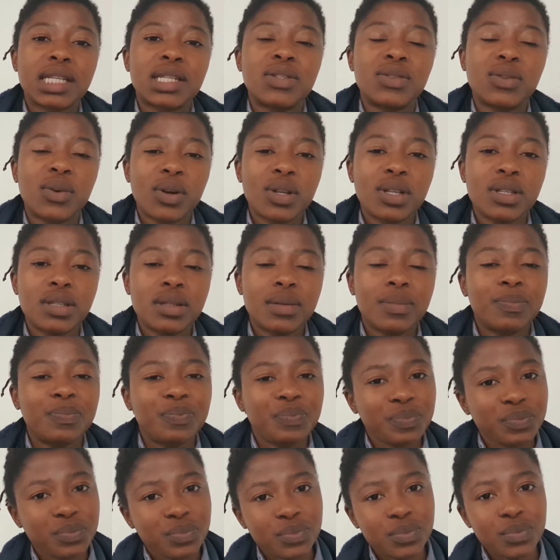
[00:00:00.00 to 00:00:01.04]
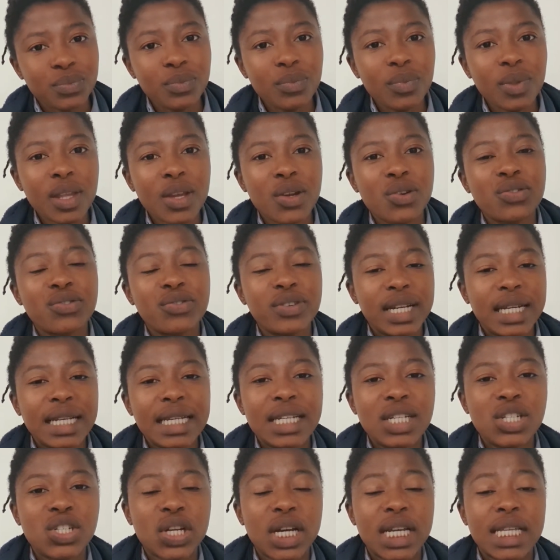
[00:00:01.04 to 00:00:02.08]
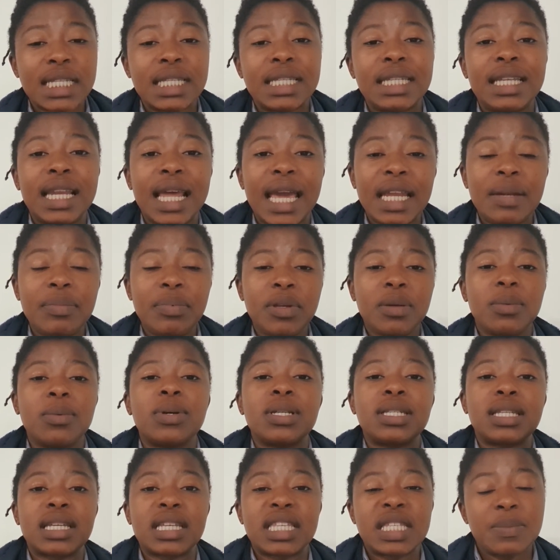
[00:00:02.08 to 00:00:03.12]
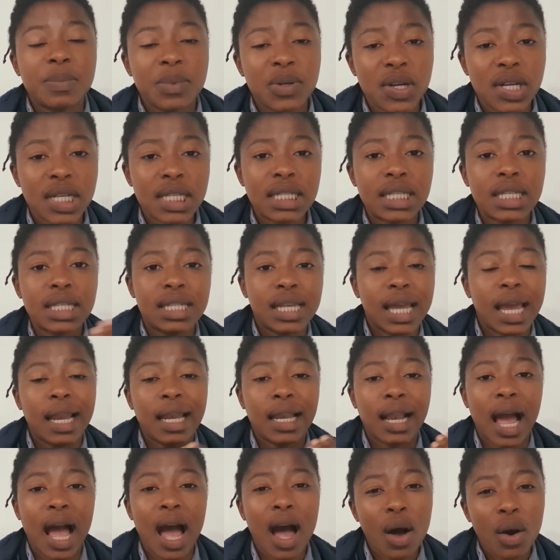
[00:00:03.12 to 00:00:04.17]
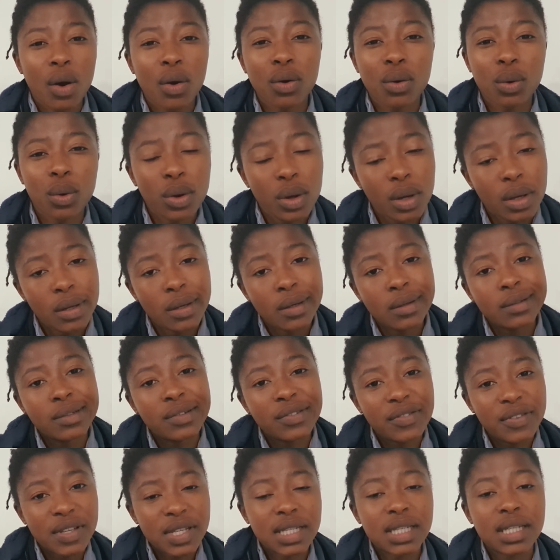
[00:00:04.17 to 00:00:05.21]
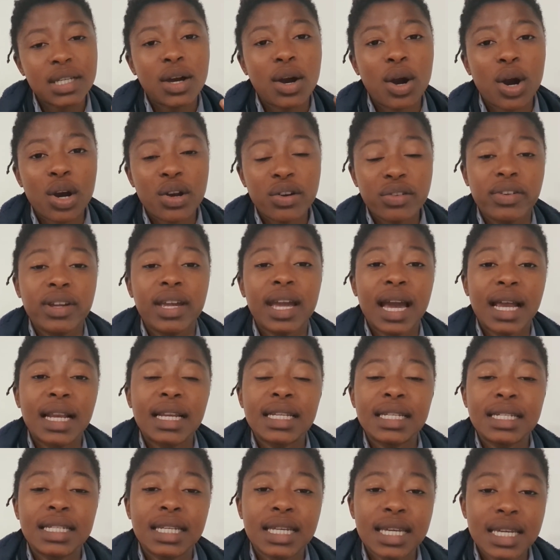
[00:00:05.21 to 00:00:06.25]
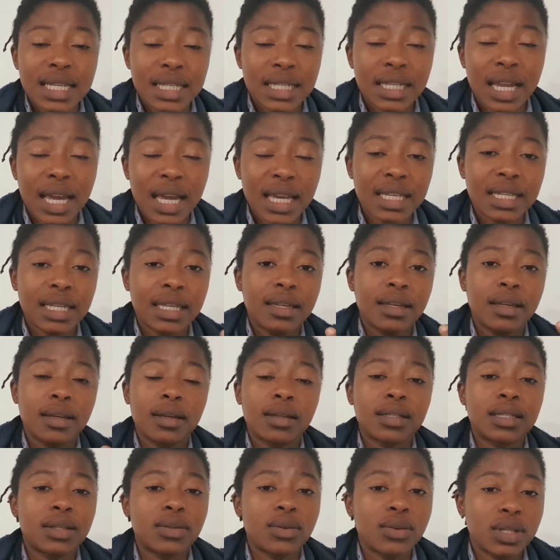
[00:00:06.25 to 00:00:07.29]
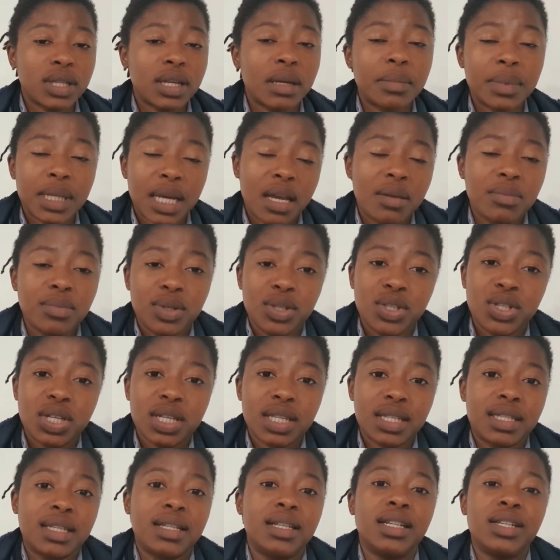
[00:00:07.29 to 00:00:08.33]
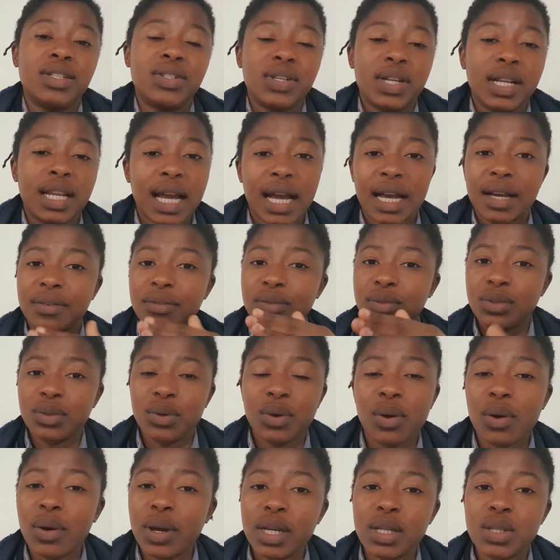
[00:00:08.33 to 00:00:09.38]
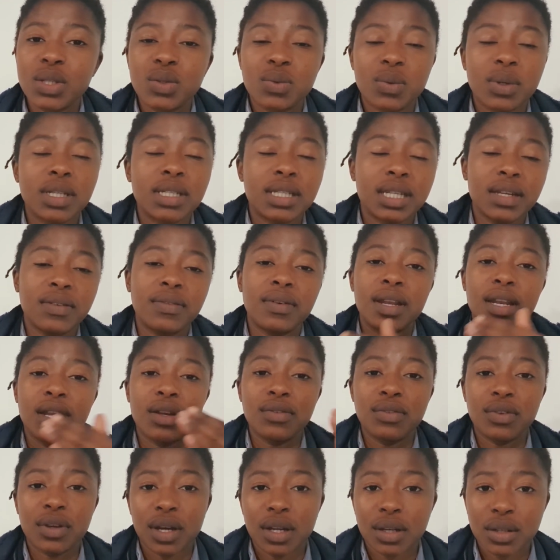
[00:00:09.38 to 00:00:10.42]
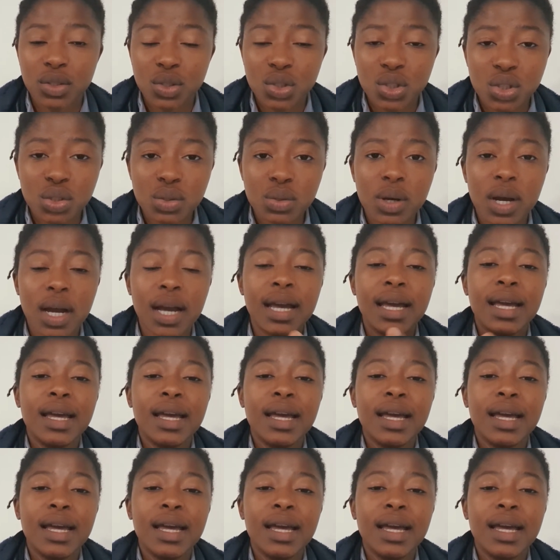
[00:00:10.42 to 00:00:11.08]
not really translate people's experiences and how physical reality is like. So sometimes you just literally have to go into it, even if you're unsure,